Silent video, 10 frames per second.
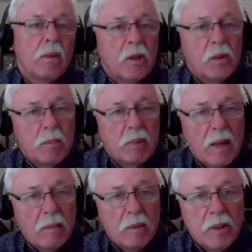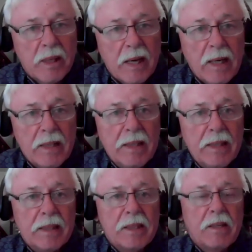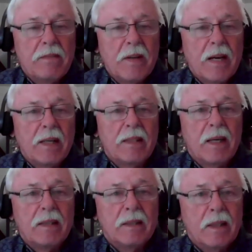Well, the only problem with that idea is the fact that,